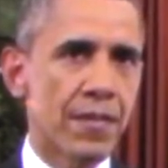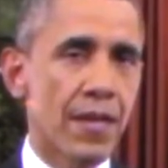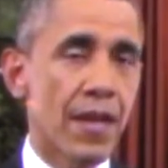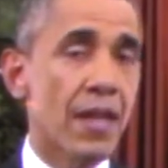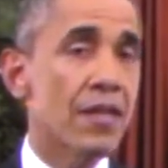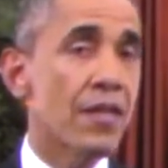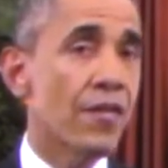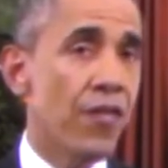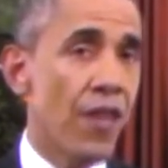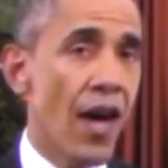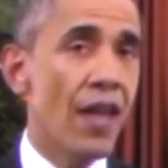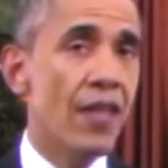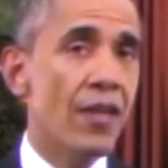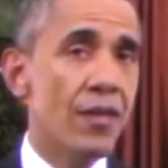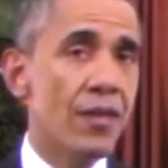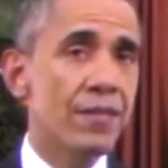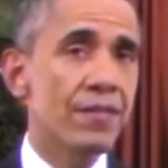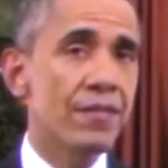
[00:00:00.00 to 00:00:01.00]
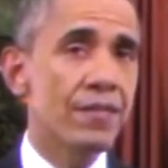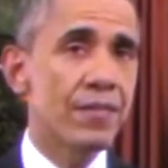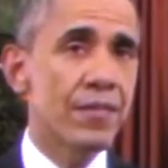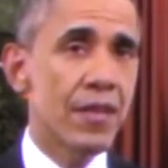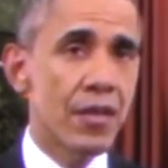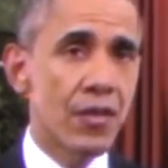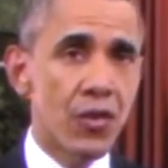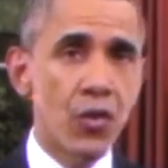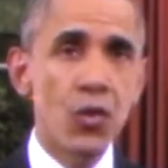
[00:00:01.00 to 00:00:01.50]
As a father
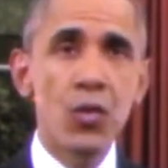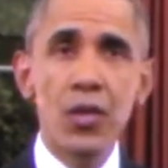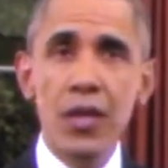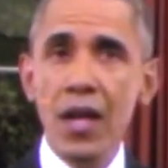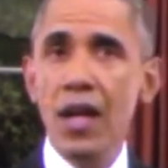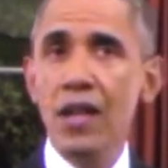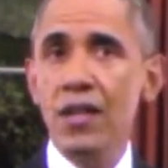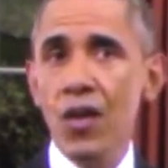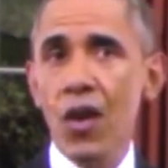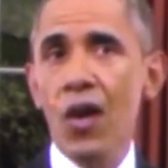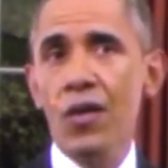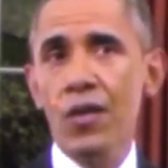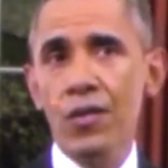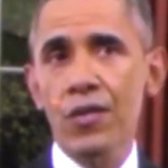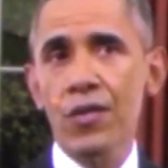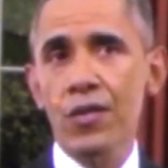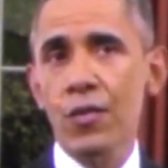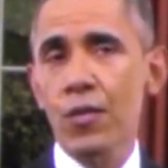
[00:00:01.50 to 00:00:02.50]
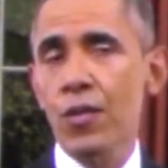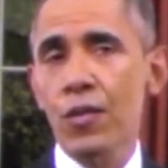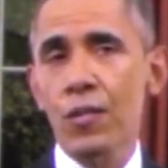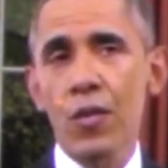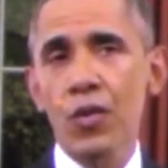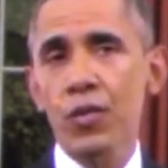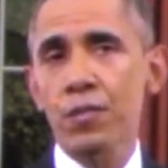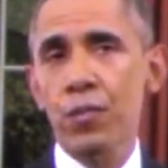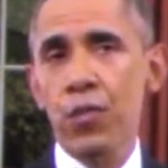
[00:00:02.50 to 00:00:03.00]
to two young daughters who are the
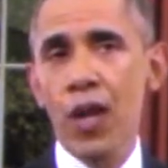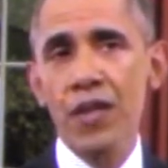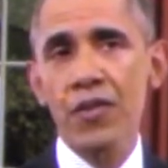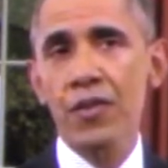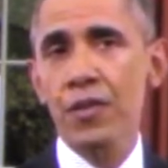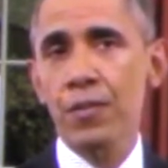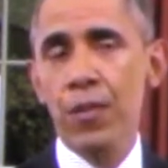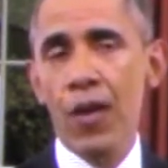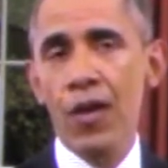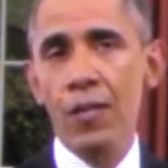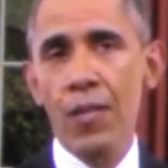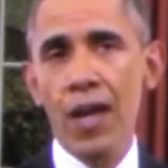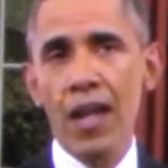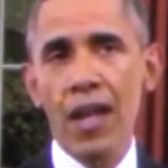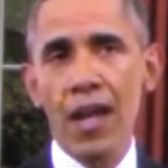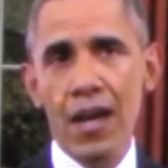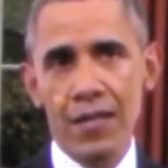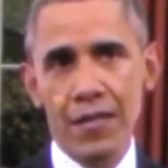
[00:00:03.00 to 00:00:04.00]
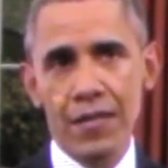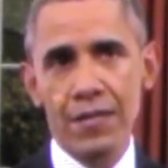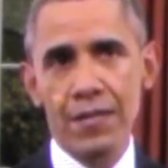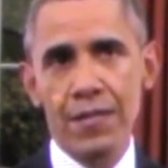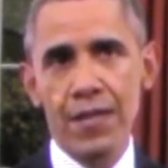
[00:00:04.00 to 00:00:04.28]
most one of them which hates you. Life,